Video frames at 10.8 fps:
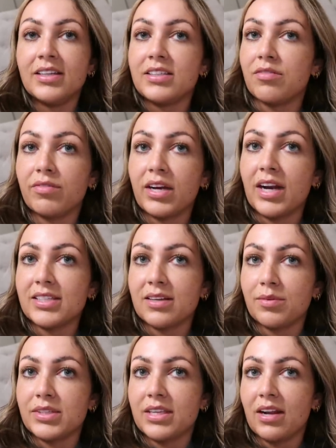didn't realise that
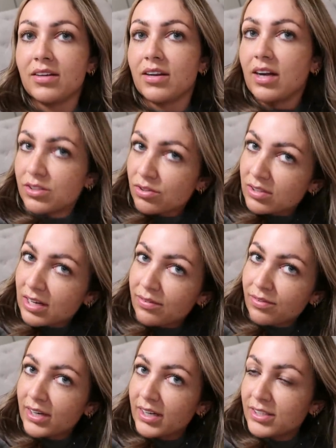we'd selected cash on delivery.